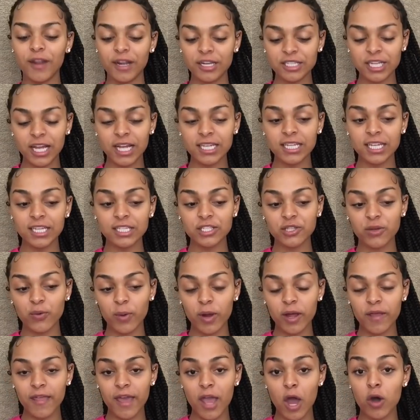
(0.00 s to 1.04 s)
fetishize us to
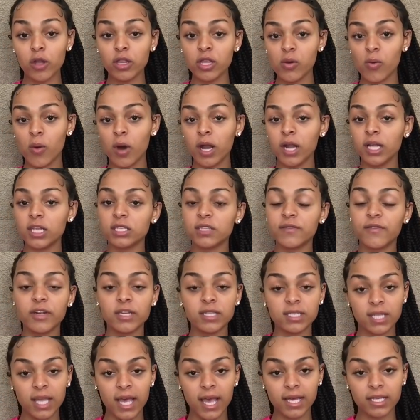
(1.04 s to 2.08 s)
where they only want us
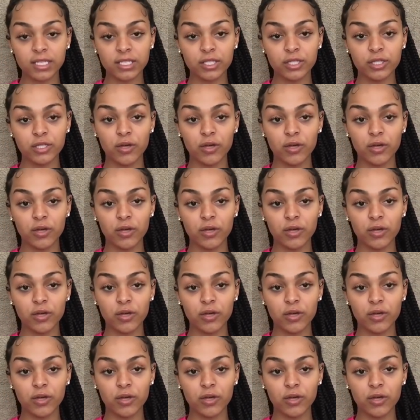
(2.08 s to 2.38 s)
for sex.